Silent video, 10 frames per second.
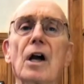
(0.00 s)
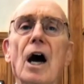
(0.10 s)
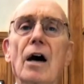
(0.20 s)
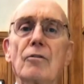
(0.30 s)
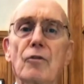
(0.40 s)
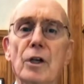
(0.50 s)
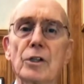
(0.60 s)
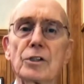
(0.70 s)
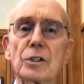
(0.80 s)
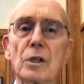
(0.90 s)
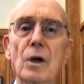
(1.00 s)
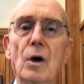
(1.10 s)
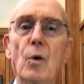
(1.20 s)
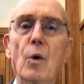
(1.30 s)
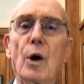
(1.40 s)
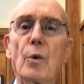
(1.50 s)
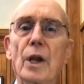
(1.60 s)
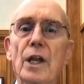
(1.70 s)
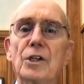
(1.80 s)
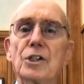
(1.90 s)
conference where
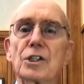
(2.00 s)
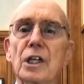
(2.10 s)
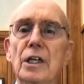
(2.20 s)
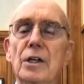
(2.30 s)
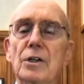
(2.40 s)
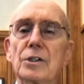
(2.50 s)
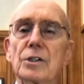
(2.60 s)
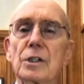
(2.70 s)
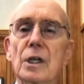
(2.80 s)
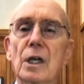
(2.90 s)
religious leaders,